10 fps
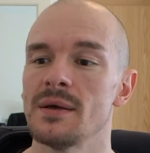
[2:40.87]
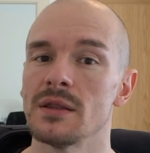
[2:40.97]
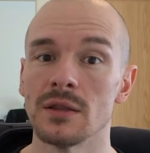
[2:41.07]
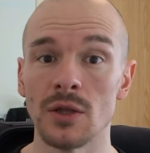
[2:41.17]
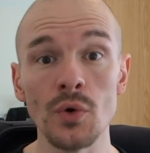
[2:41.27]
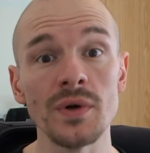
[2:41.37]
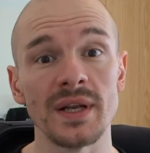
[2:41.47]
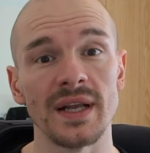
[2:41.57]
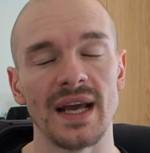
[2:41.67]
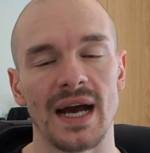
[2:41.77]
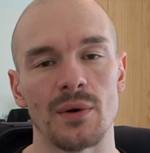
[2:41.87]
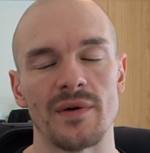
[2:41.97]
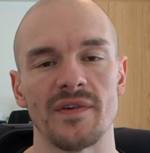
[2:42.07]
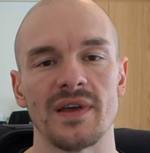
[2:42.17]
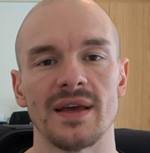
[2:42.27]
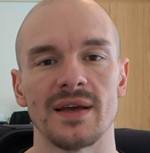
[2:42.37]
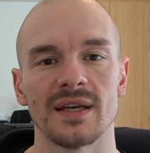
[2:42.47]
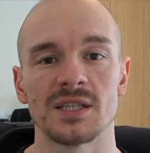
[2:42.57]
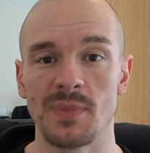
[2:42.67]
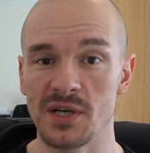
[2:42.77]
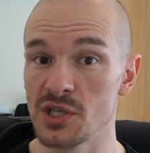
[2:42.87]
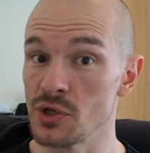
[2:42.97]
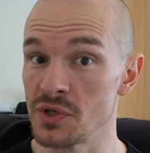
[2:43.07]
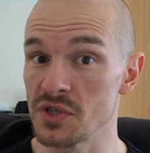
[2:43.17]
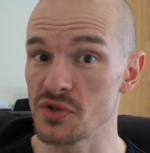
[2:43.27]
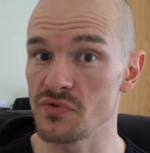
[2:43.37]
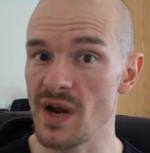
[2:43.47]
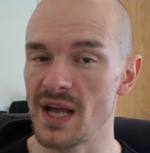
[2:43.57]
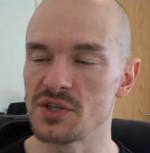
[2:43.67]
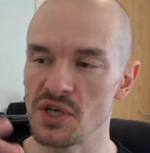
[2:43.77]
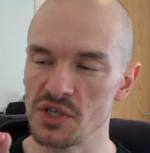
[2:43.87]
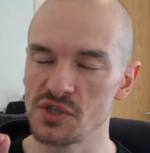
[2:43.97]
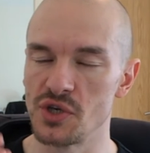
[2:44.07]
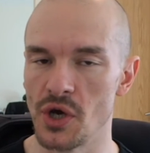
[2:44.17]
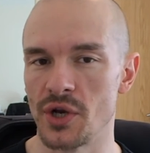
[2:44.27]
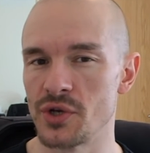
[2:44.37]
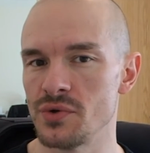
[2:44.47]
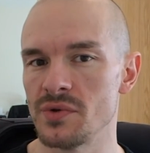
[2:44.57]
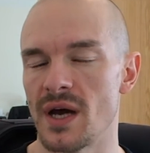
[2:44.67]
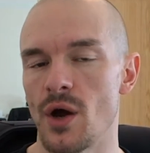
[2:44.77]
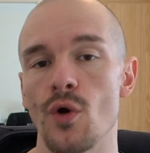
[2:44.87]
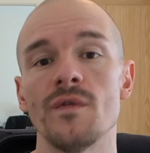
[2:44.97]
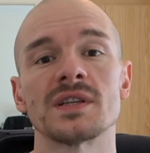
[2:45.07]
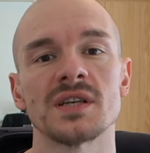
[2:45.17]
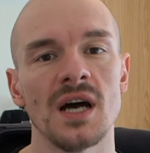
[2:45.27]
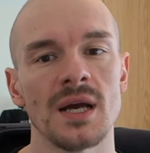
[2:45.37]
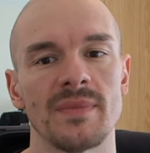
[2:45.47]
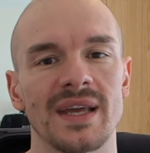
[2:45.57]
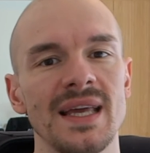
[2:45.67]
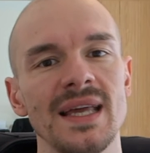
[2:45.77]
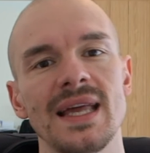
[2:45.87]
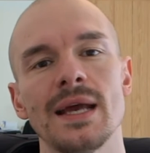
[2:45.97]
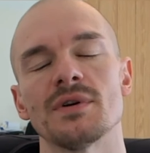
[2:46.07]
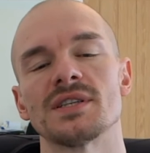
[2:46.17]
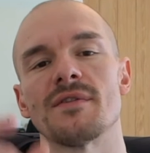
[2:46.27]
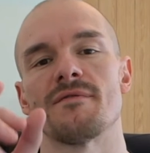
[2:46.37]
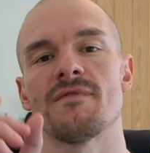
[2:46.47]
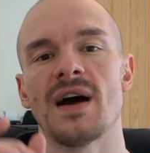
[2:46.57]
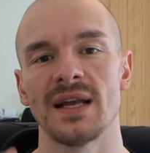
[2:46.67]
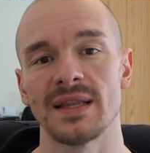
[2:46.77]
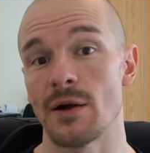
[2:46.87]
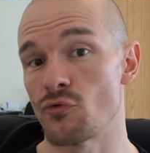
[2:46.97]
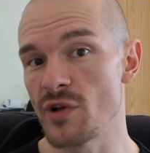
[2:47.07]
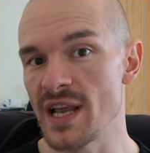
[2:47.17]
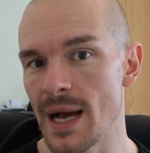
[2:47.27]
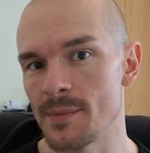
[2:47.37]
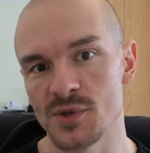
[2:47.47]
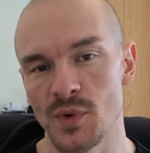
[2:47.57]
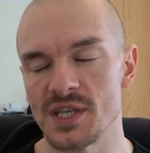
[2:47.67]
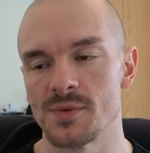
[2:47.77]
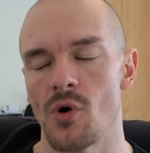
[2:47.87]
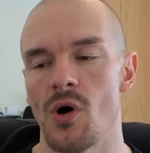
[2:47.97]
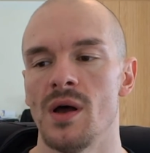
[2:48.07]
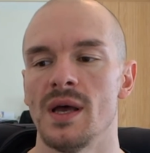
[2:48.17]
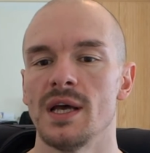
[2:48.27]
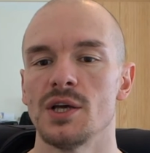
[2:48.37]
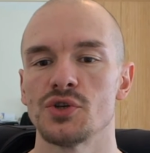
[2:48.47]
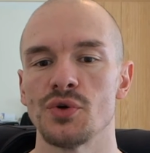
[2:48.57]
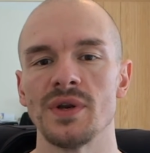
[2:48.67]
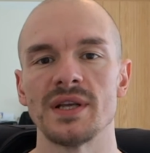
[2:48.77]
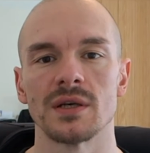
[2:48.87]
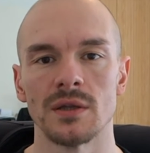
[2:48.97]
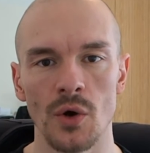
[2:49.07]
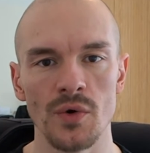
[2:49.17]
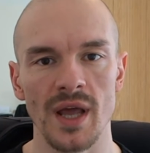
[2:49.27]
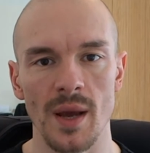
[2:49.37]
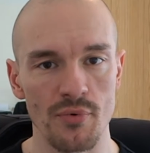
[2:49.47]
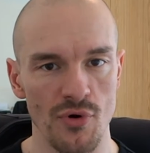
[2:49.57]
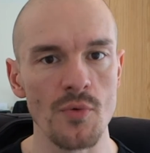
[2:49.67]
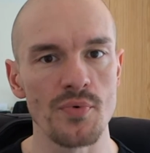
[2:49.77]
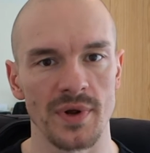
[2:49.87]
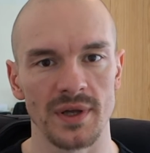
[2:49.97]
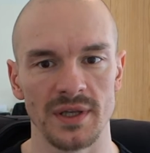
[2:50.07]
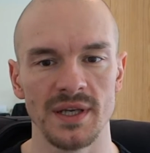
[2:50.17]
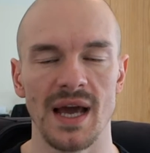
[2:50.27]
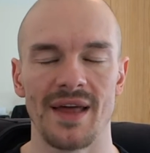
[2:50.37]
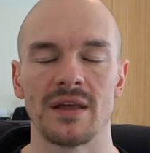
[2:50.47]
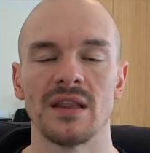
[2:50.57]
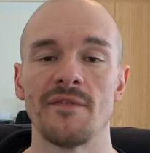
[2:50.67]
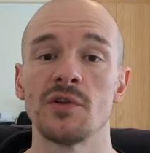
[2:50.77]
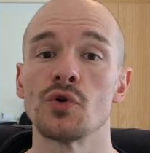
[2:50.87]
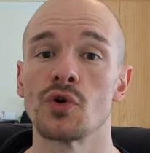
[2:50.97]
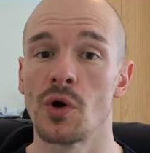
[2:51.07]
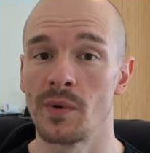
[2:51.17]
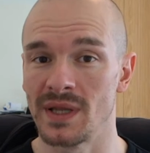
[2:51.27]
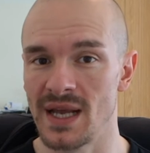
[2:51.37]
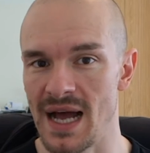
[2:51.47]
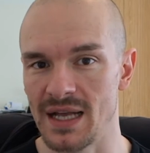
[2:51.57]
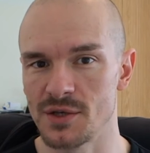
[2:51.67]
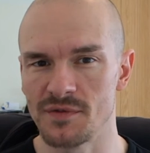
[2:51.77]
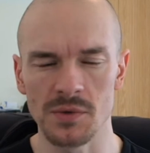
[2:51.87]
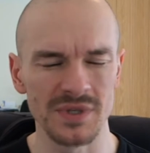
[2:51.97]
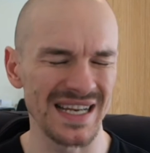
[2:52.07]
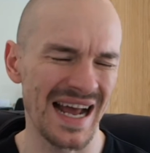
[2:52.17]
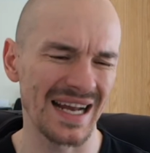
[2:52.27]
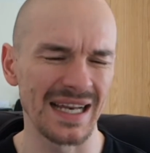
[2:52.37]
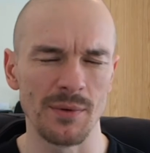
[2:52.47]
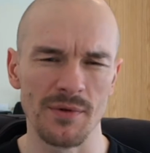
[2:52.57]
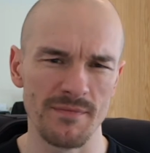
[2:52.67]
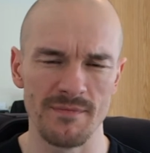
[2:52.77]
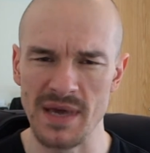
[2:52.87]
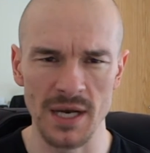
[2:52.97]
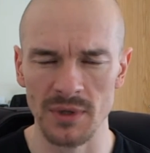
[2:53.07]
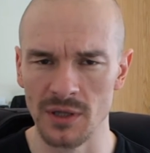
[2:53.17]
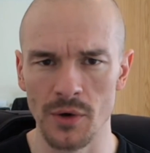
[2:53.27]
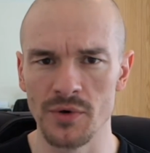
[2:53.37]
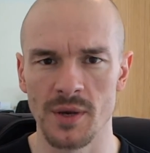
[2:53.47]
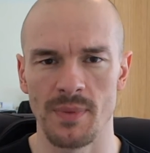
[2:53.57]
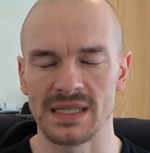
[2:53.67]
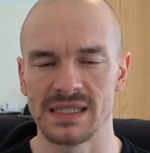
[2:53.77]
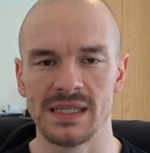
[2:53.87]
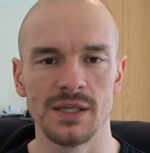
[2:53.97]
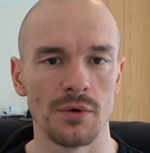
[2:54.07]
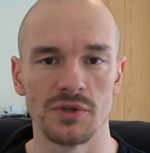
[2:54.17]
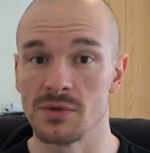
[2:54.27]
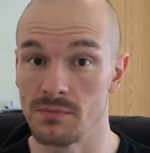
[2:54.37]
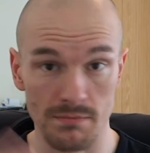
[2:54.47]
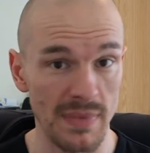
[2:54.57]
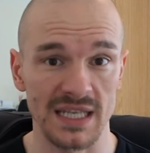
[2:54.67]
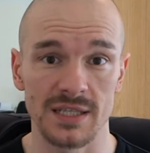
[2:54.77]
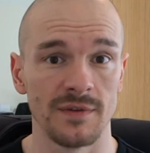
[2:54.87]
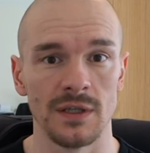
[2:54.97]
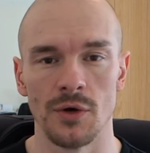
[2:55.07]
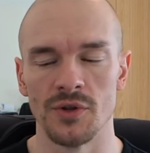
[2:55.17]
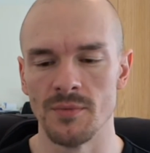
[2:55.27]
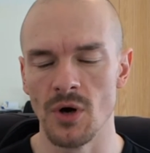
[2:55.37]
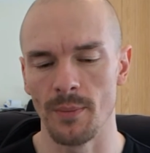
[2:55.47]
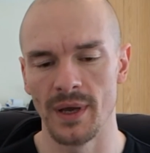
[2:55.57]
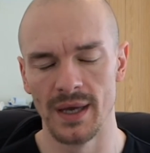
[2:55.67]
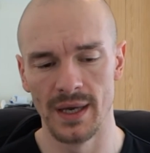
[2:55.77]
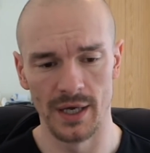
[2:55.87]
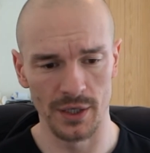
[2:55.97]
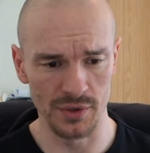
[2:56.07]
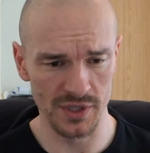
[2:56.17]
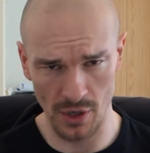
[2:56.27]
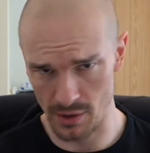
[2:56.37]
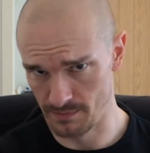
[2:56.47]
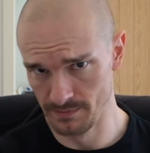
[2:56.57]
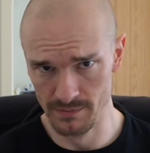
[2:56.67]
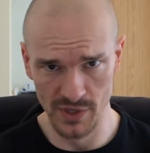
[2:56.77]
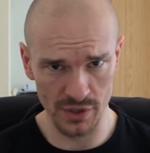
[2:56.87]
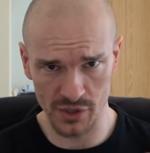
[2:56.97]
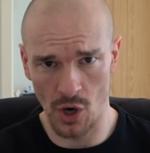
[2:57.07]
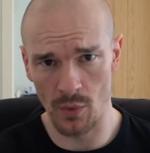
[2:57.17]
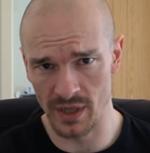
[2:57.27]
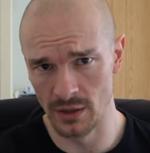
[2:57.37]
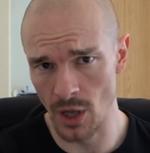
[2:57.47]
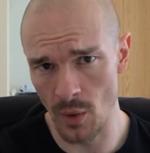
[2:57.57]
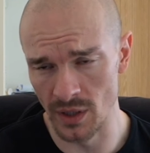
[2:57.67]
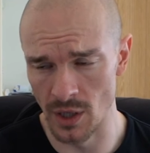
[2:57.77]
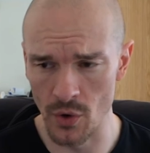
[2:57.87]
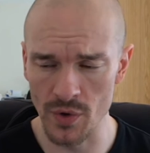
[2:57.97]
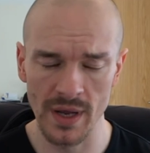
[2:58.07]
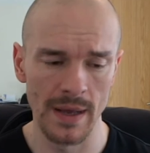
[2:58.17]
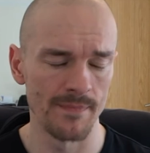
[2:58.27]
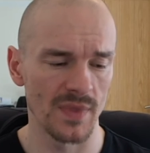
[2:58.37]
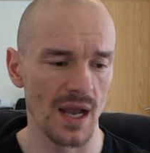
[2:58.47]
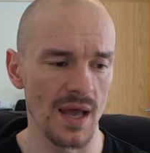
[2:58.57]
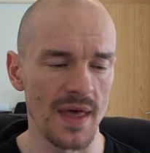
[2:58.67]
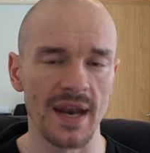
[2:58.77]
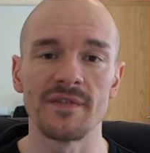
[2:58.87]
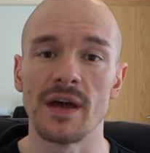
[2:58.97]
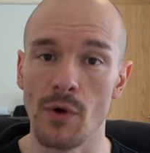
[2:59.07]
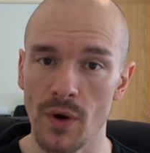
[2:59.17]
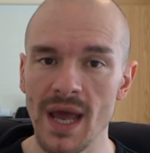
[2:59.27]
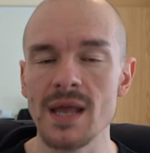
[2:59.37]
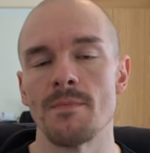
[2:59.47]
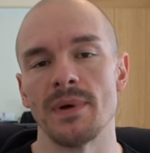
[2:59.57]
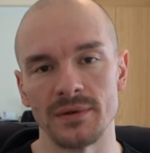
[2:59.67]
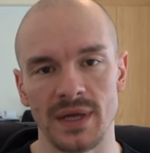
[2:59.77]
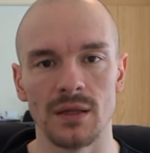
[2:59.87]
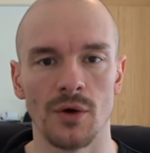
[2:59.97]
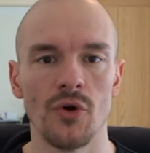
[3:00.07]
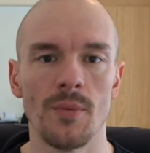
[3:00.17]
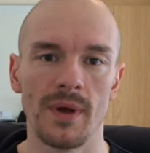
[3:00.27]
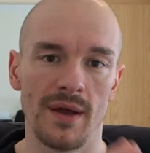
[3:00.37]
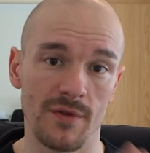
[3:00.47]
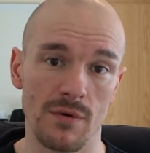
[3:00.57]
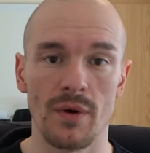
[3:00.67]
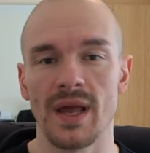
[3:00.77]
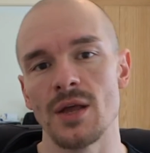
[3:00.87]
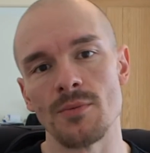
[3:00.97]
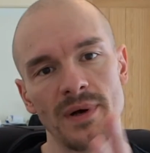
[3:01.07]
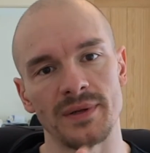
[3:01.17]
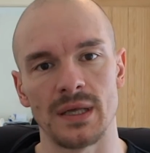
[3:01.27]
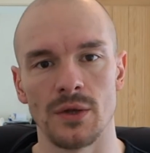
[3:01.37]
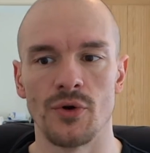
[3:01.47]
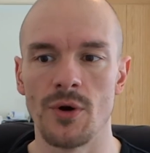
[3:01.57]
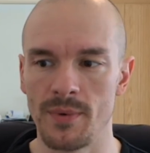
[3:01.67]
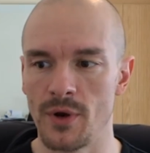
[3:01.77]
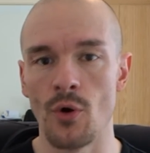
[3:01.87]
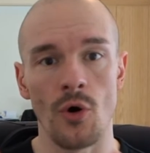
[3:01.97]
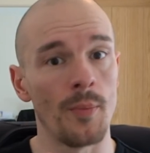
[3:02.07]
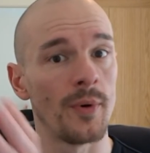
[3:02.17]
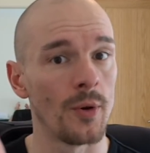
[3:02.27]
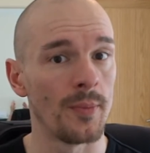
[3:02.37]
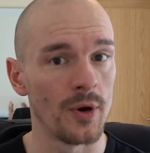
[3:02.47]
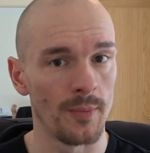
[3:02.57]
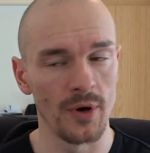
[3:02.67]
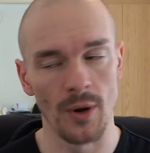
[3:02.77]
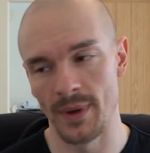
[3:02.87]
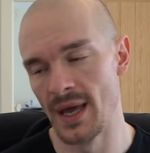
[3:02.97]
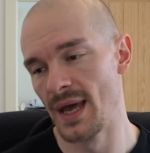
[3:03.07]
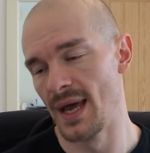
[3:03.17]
Loading it, however, especially under stretch, is going to do that over time. The key here is to find that rehab sweet spot. So you need to load it appropriately at the level you're currently at. So if someone's in agony with minimal load capacity, you don't just massively load them up. You start with a lower load, and then if they're okay, you build that load up. If they're okay, you build that load up and up and up and up and up.